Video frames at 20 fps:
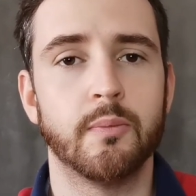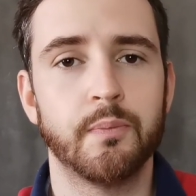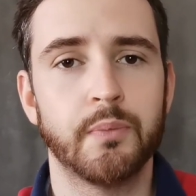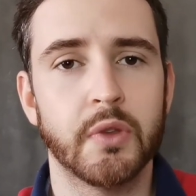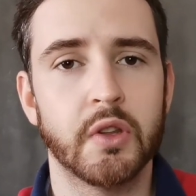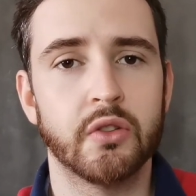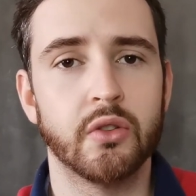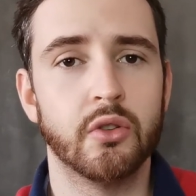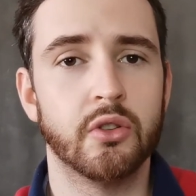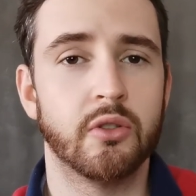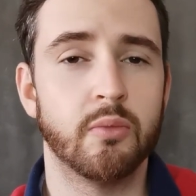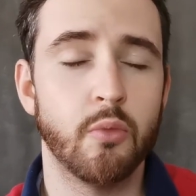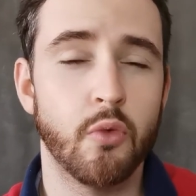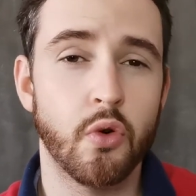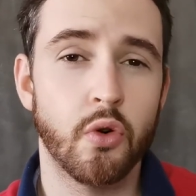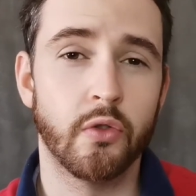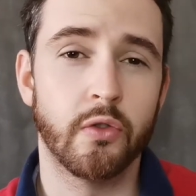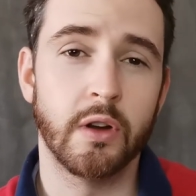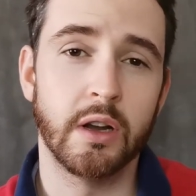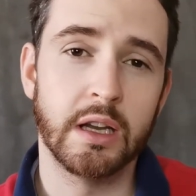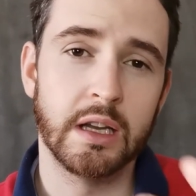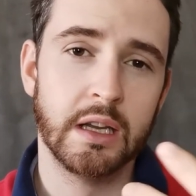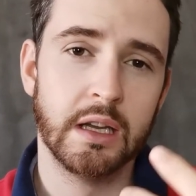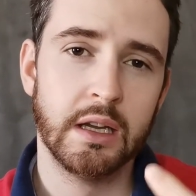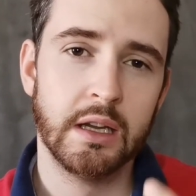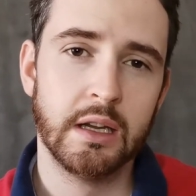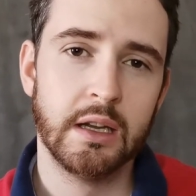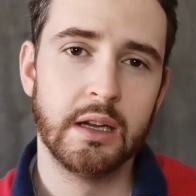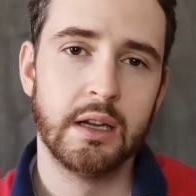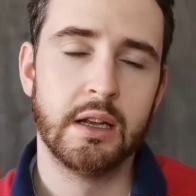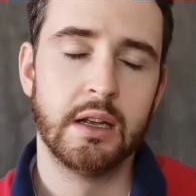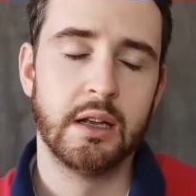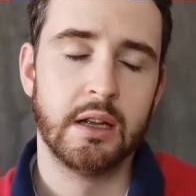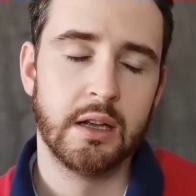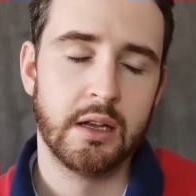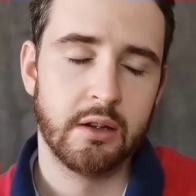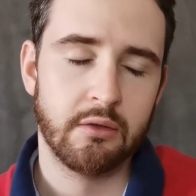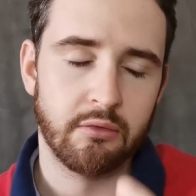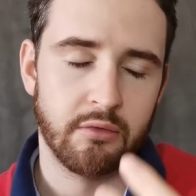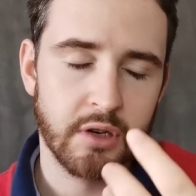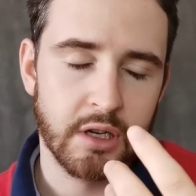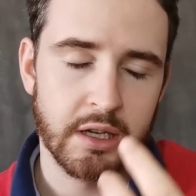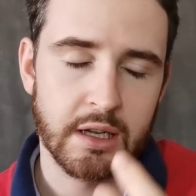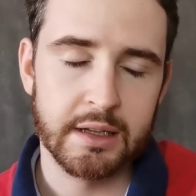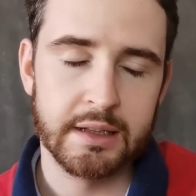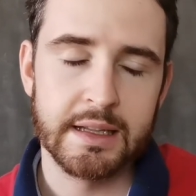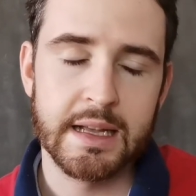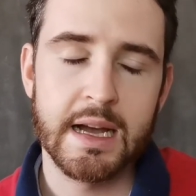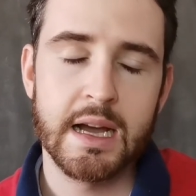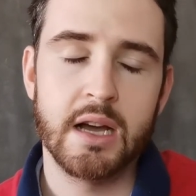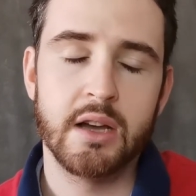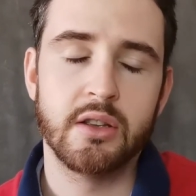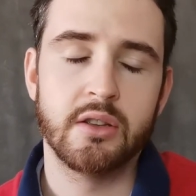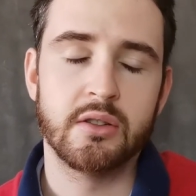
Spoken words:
So it's more of a really allowing